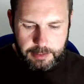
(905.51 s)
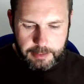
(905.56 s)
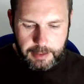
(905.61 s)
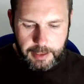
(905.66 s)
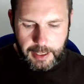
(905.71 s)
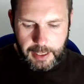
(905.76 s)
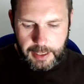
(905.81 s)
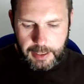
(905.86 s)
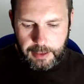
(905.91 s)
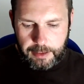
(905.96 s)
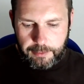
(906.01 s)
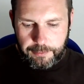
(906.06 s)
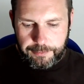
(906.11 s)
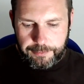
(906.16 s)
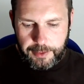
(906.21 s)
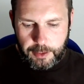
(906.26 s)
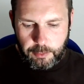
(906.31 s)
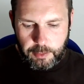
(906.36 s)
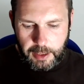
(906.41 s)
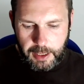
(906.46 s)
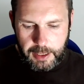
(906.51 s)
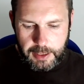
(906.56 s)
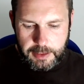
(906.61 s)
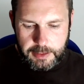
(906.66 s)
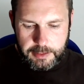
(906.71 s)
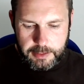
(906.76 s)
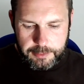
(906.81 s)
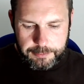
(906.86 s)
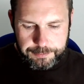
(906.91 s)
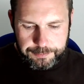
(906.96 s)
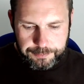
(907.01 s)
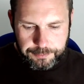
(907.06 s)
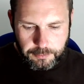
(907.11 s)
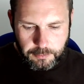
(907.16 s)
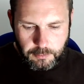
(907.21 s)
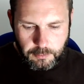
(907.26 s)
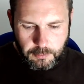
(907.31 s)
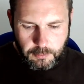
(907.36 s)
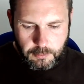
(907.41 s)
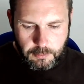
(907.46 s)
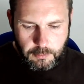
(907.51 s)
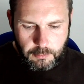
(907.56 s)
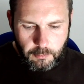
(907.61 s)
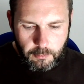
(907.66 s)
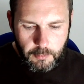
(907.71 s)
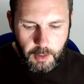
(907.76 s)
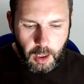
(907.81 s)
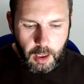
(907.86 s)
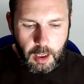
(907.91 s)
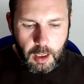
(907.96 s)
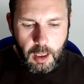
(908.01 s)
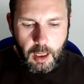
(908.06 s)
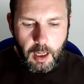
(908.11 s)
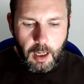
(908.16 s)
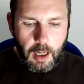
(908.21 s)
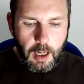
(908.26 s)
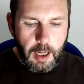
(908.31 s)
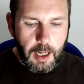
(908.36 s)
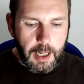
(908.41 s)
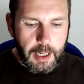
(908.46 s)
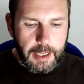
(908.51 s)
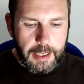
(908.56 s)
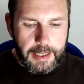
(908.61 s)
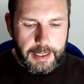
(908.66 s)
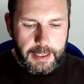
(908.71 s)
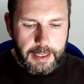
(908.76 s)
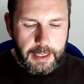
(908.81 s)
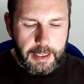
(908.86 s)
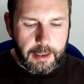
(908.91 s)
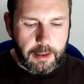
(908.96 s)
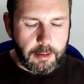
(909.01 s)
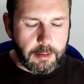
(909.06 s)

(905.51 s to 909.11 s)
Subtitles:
a few days. I